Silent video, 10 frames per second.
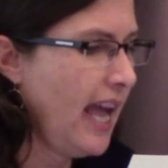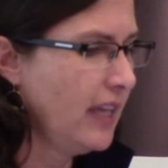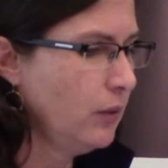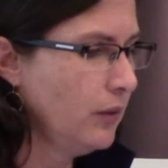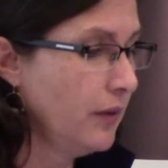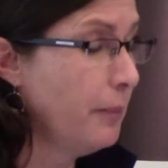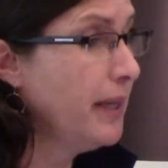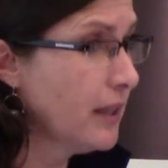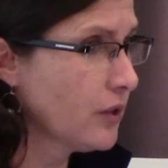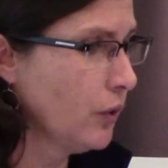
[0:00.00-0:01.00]
And the
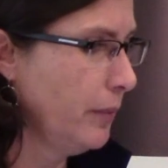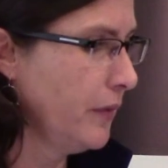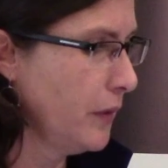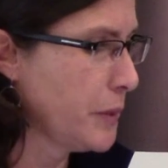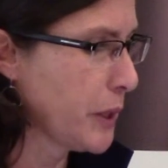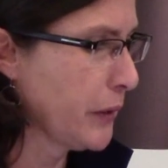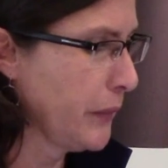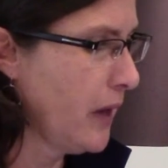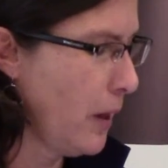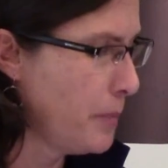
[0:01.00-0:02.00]
biggest group of
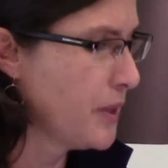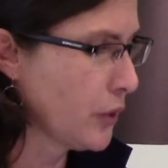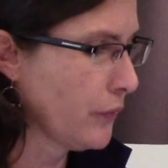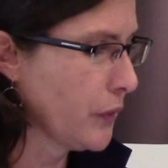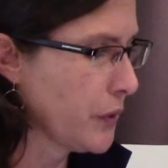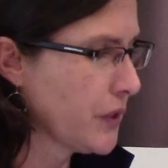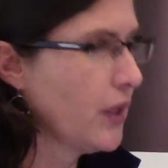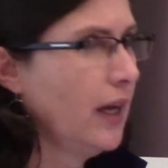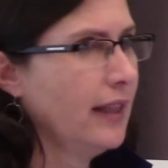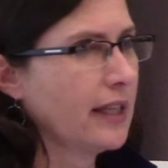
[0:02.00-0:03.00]
observers,
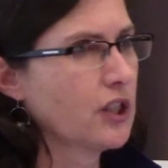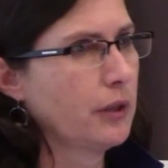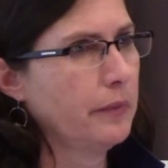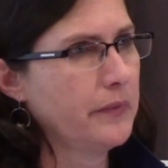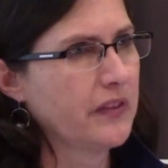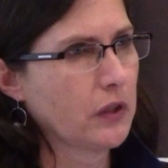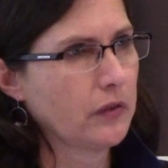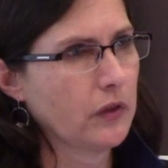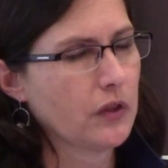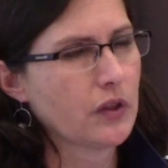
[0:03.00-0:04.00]
election
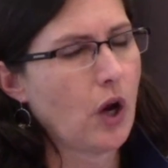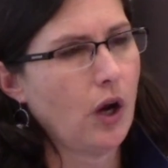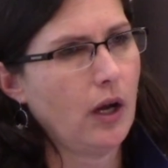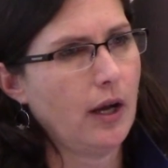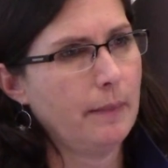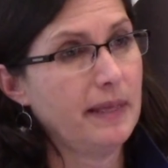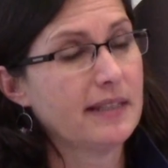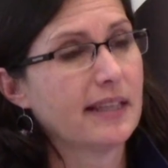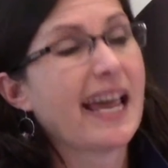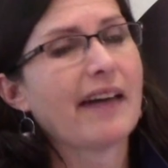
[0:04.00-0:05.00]
observers,
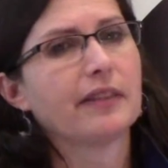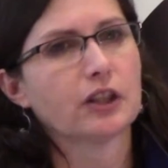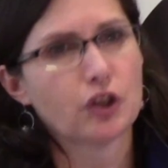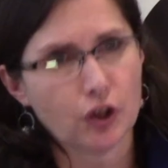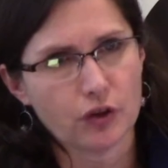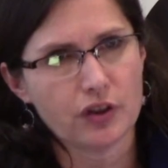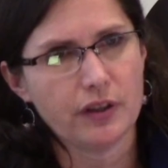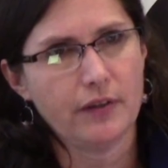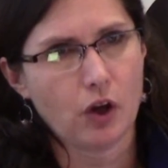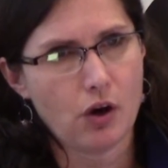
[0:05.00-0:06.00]
is the Catholic
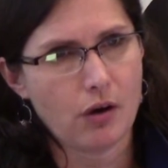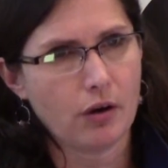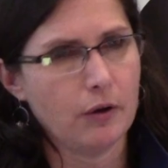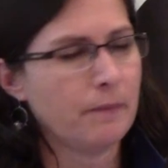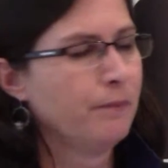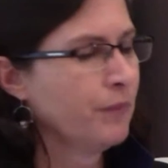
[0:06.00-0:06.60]
Church in the Congo.